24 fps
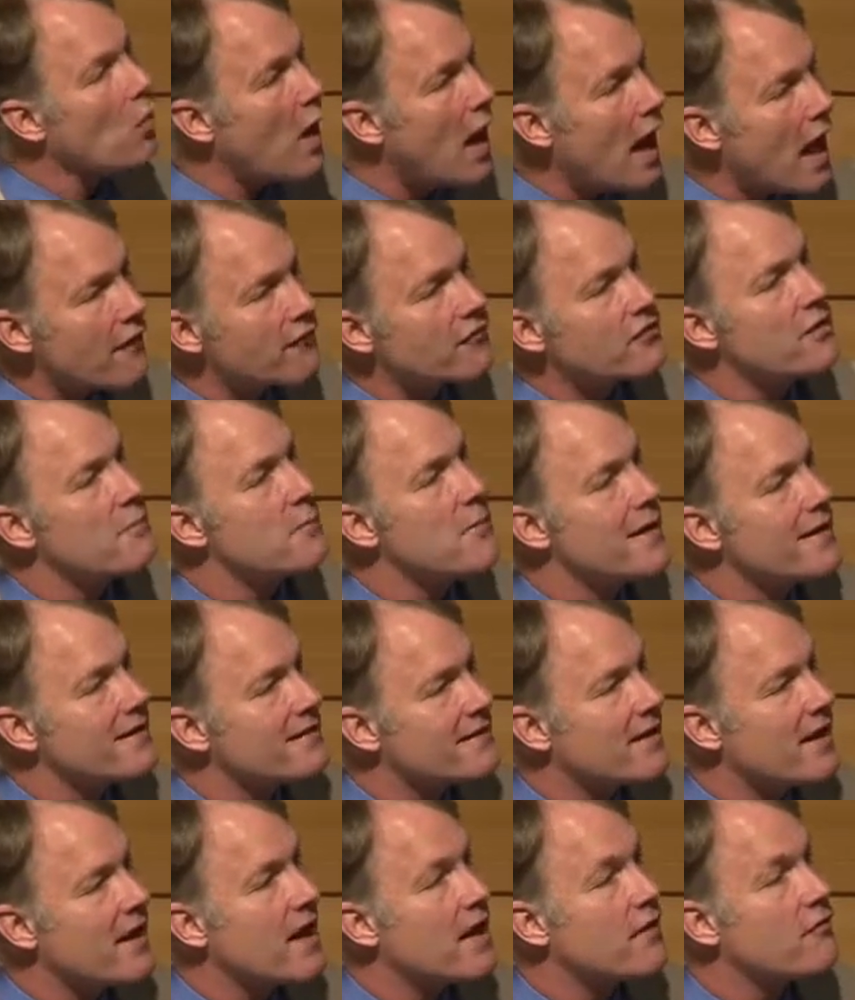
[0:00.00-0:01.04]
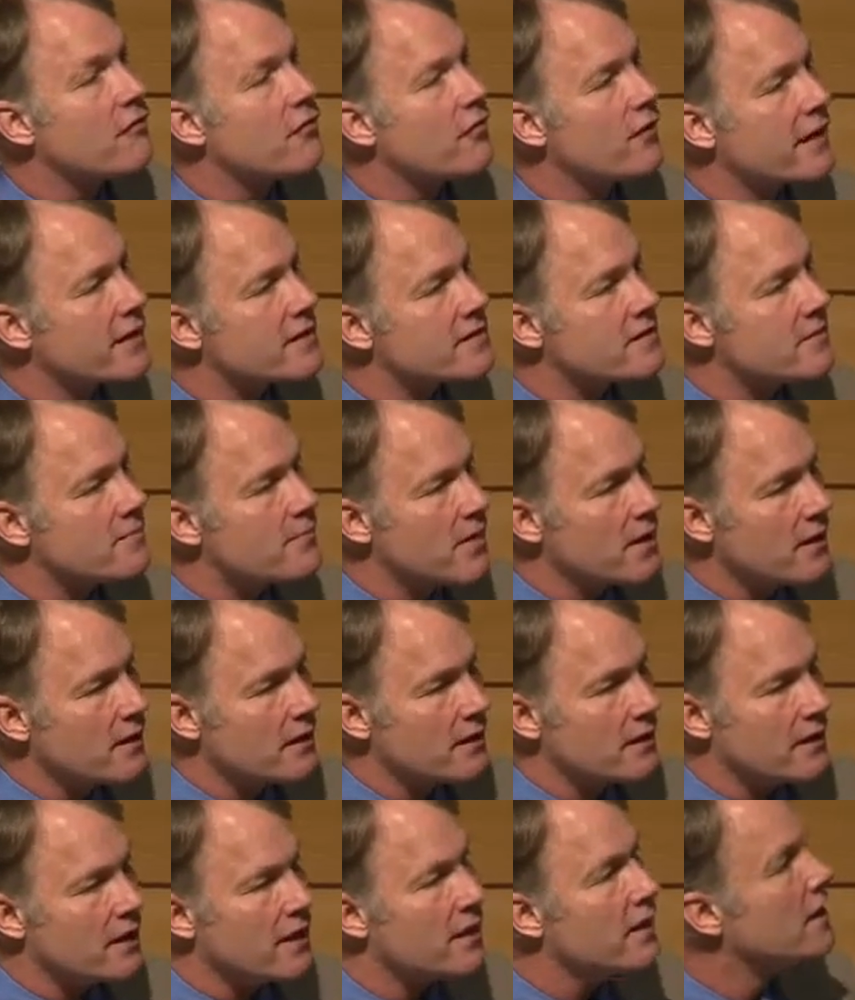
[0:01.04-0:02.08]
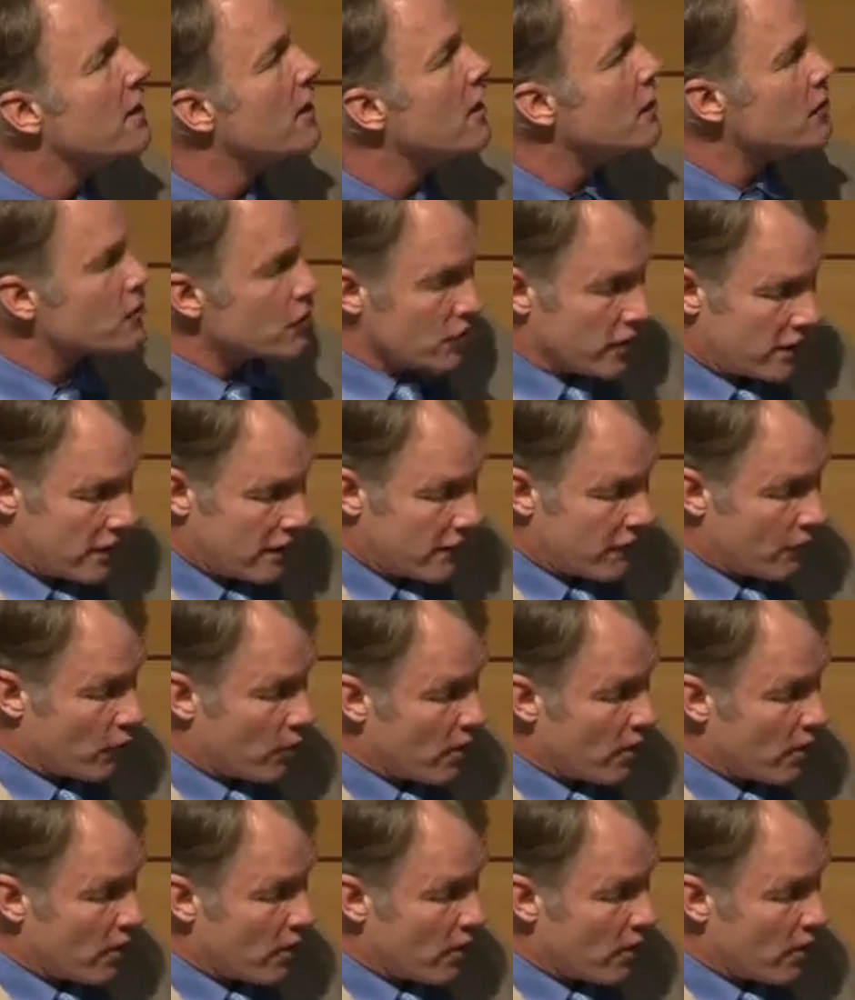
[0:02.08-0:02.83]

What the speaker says: have to maintain flexibility so that if